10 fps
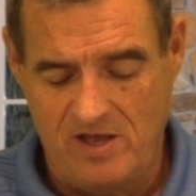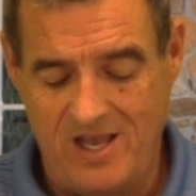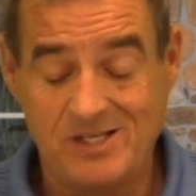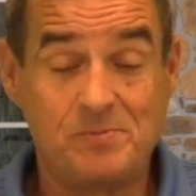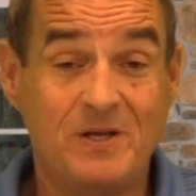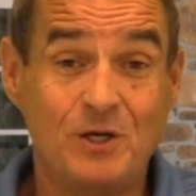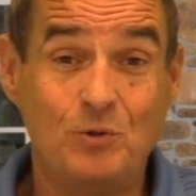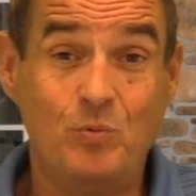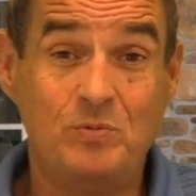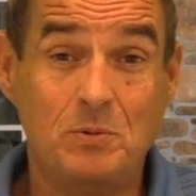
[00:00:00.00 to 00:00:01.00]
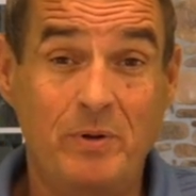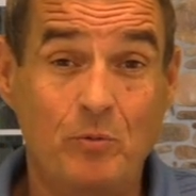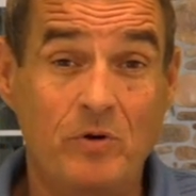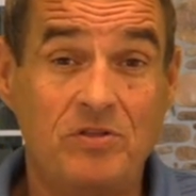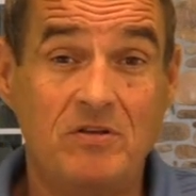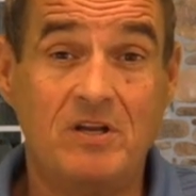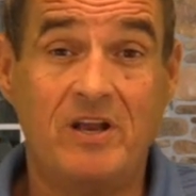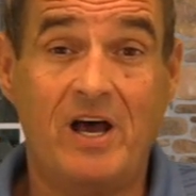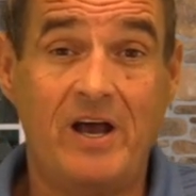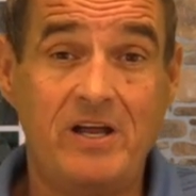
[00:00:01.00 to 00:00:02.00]
Hey, it's been good to be with you
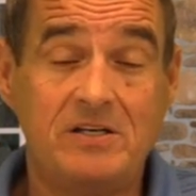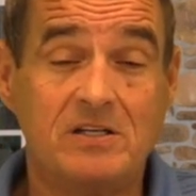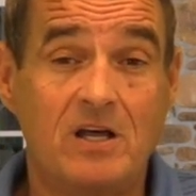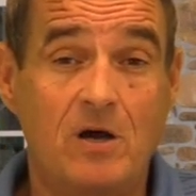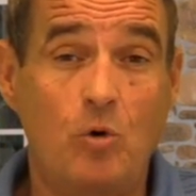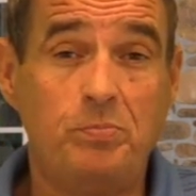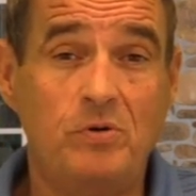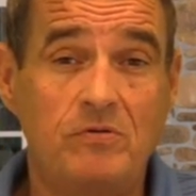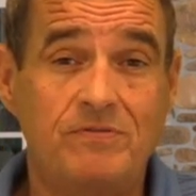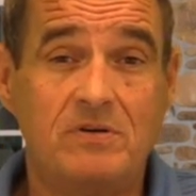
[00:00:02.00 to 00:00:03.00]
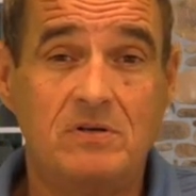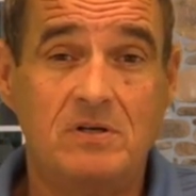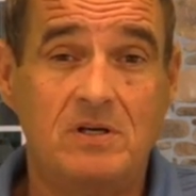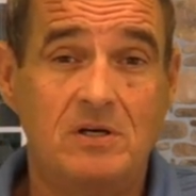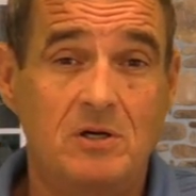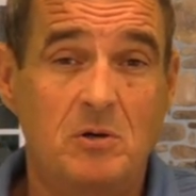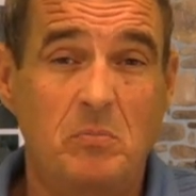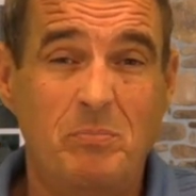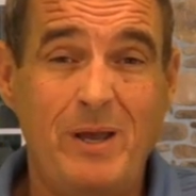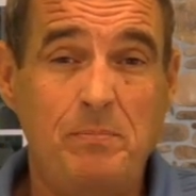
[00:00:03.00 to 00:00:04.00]
tonight, and I hope you've
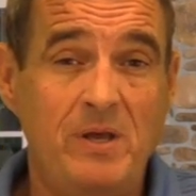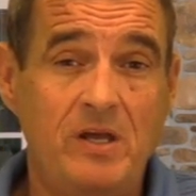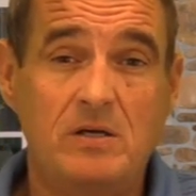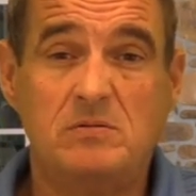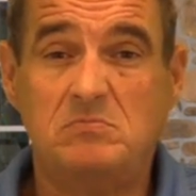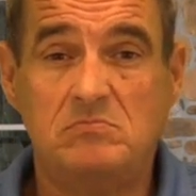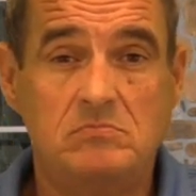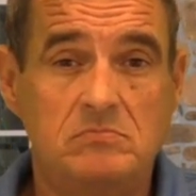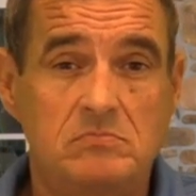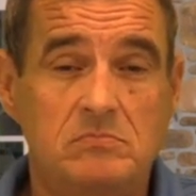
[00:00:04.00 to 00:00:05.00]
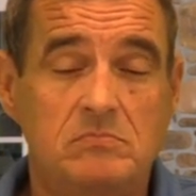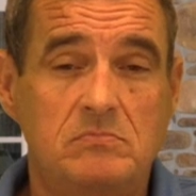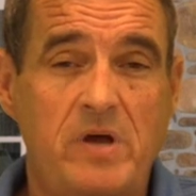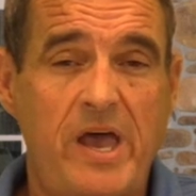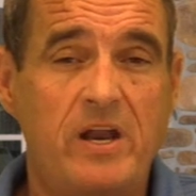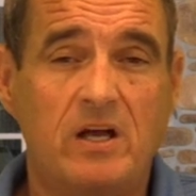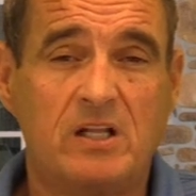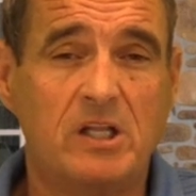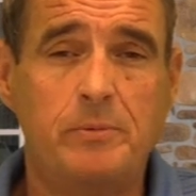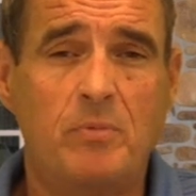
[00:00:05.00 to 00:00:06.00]
maybe had a
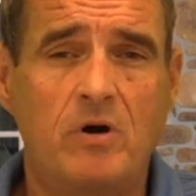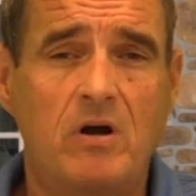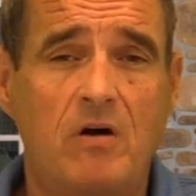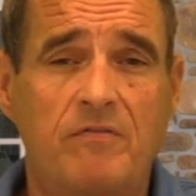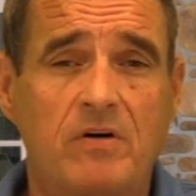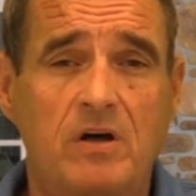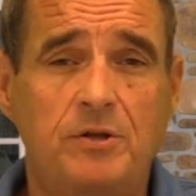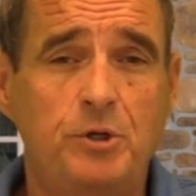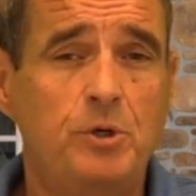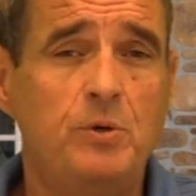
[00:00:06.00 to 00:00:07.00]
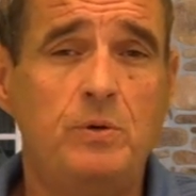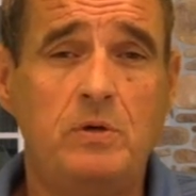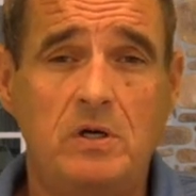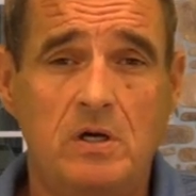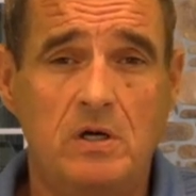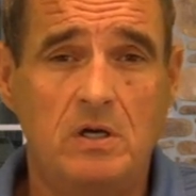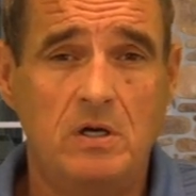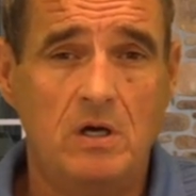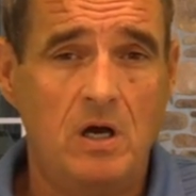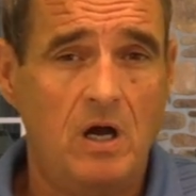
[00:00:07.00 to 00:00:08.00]
glimmer of a new
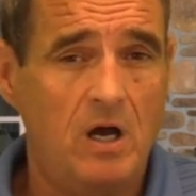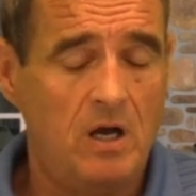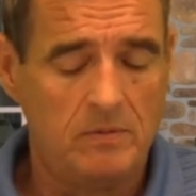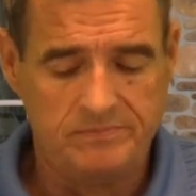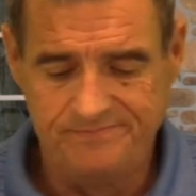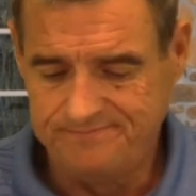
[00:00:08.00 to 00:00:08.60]
uh,